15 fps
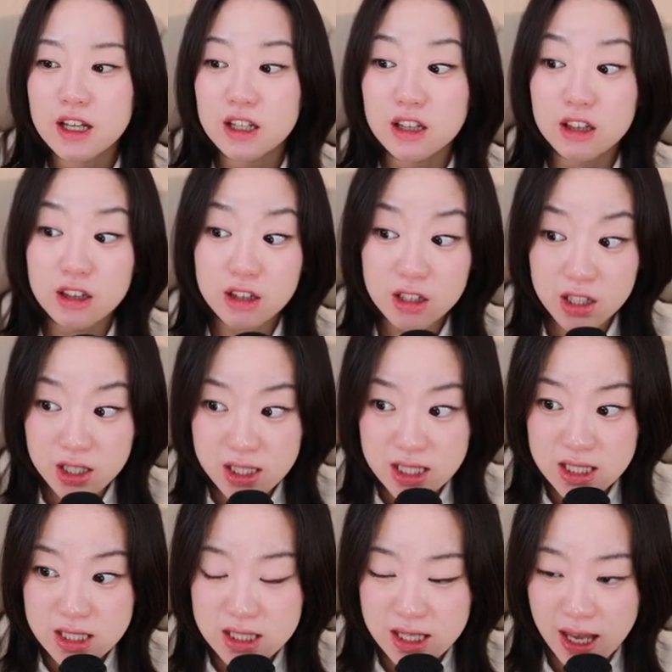
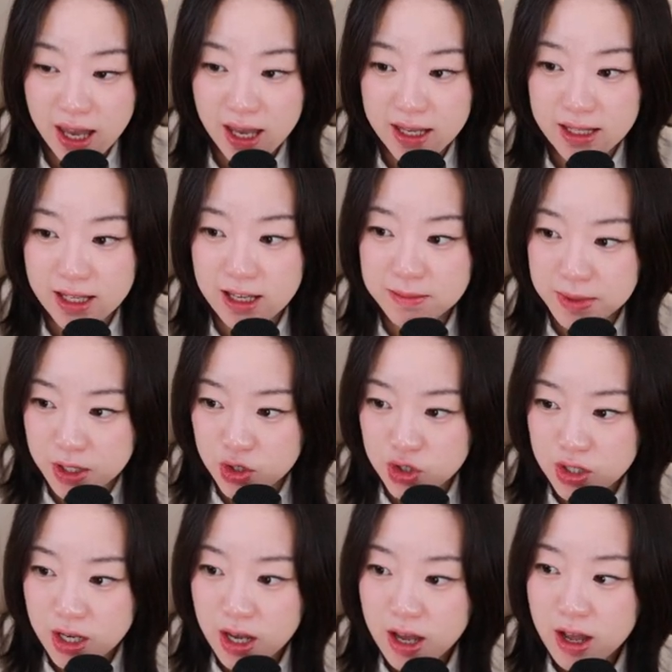looks and
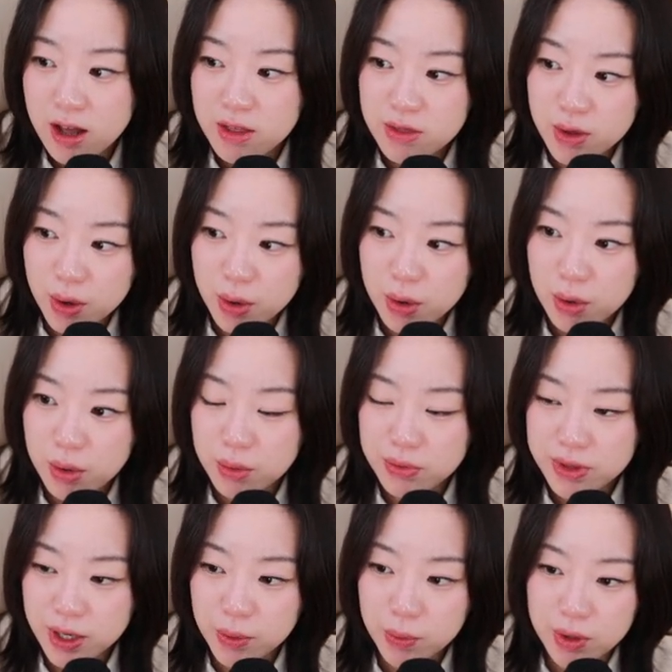image. Though
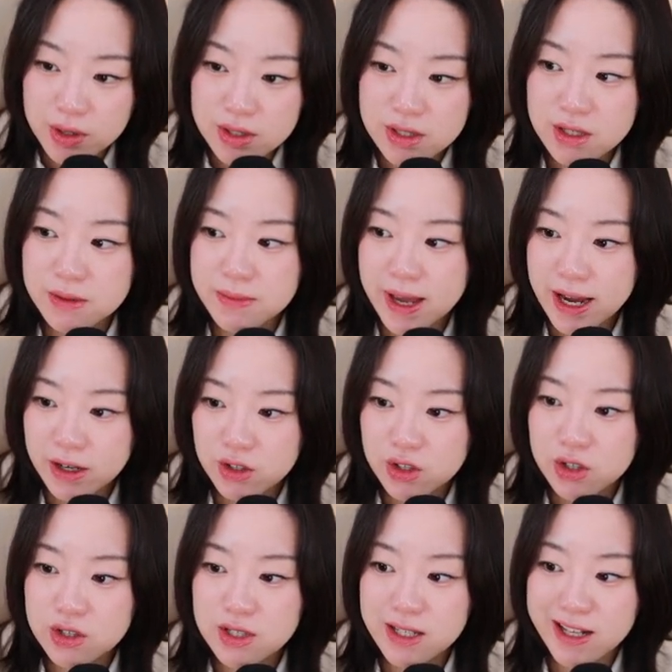there were some
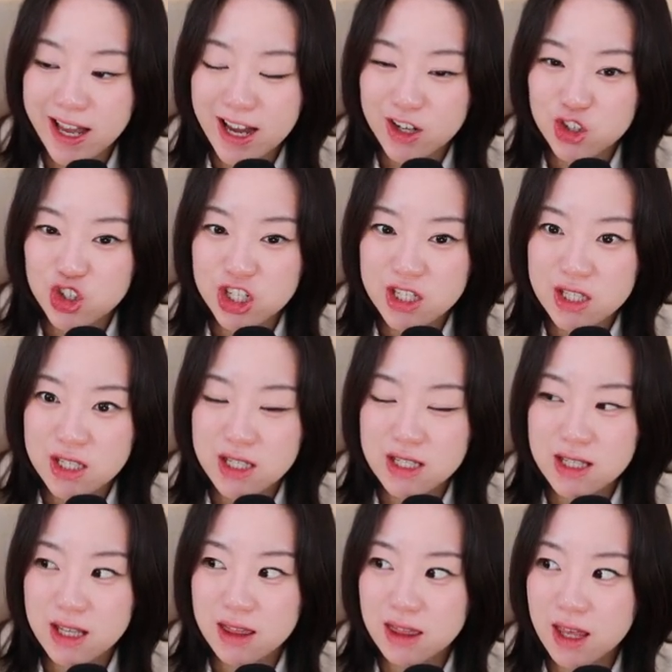actors and actresses
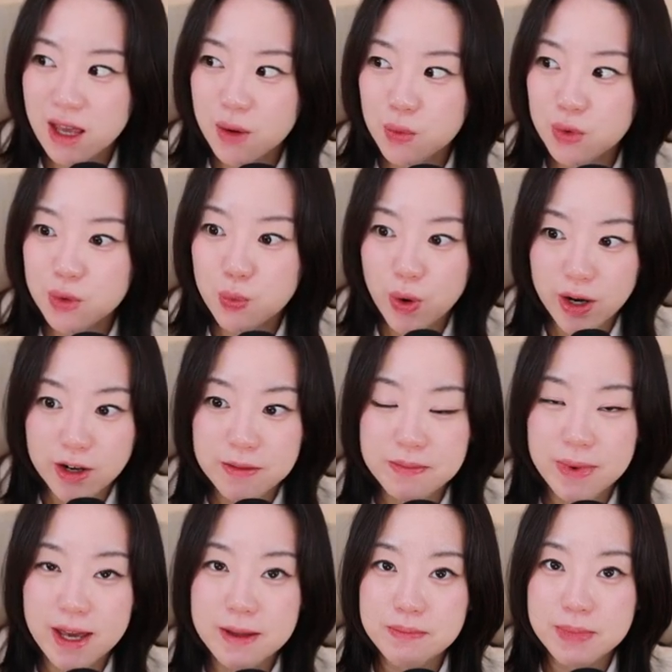that they would
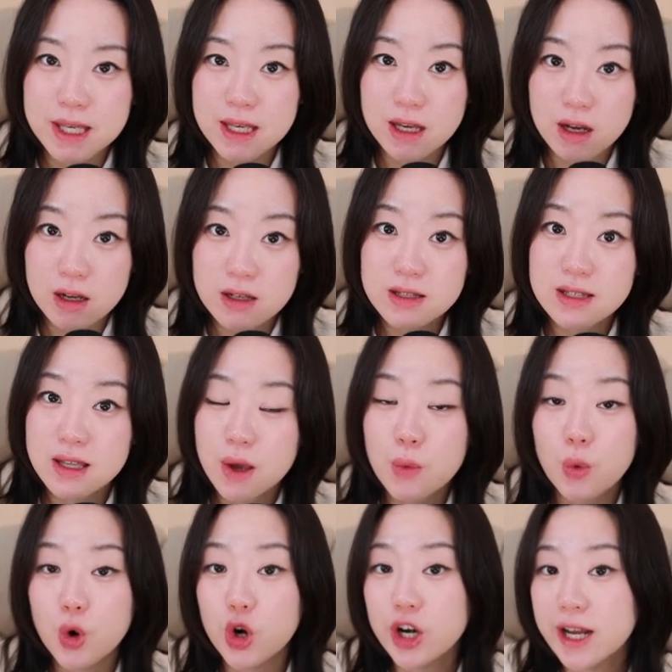recommend because they
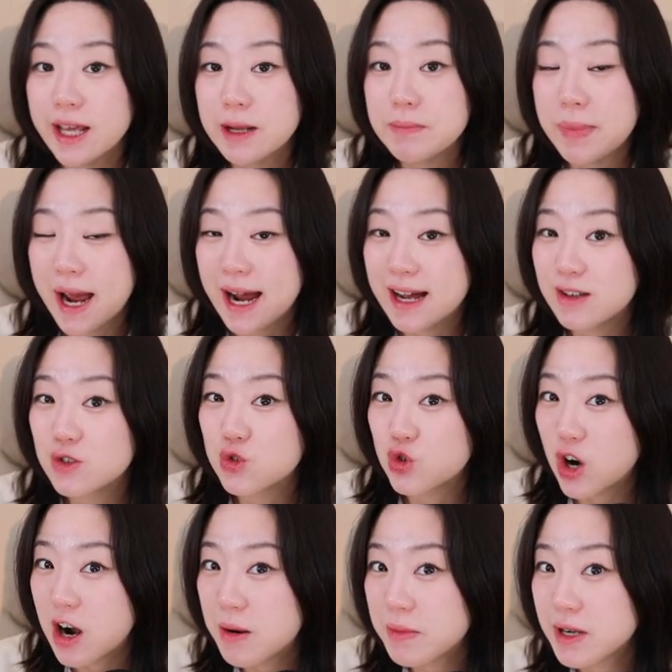were in past
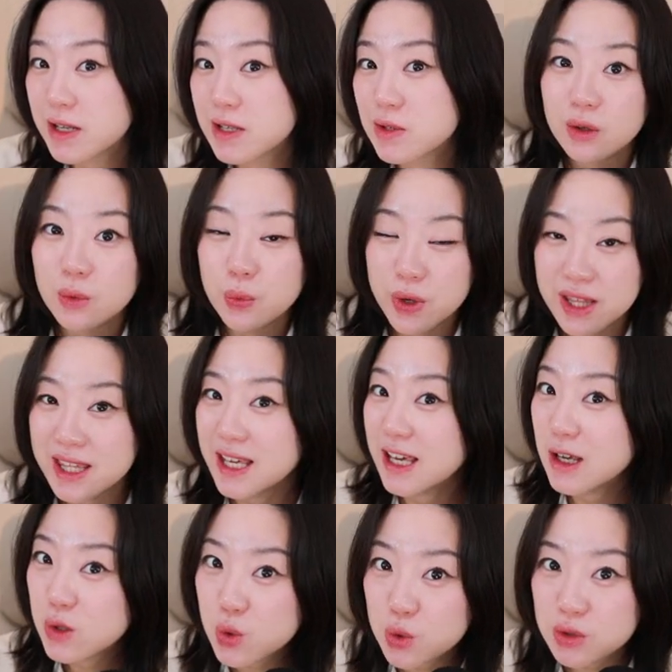dramas with
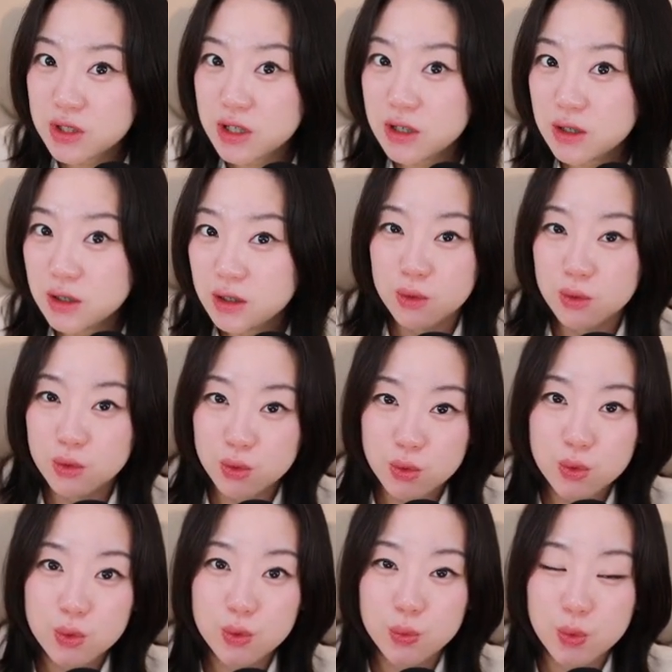Lee Jong-seok,
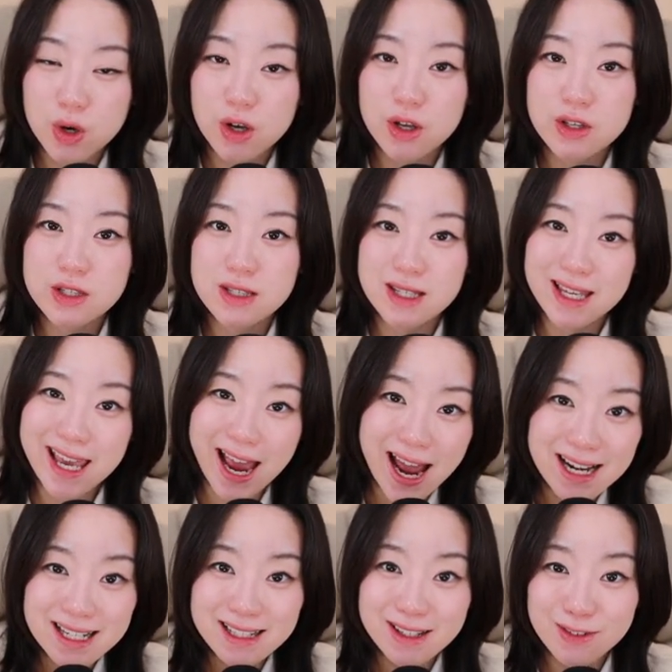who was the
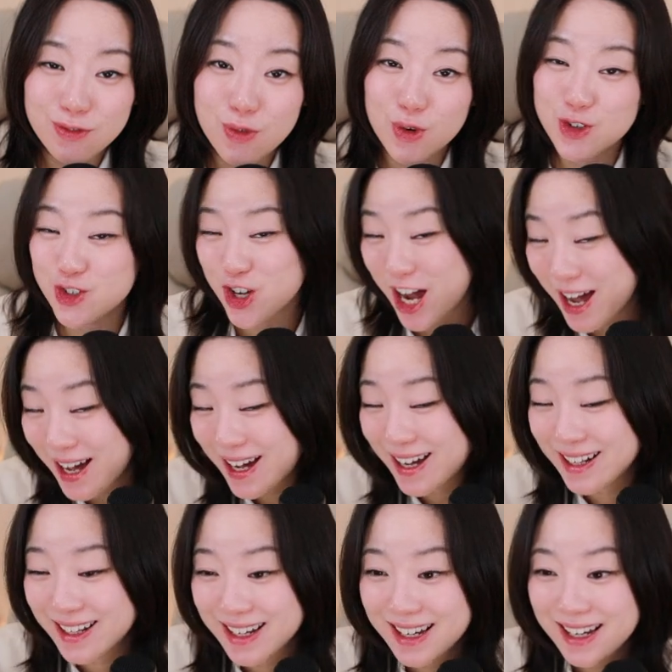candidate for Chad.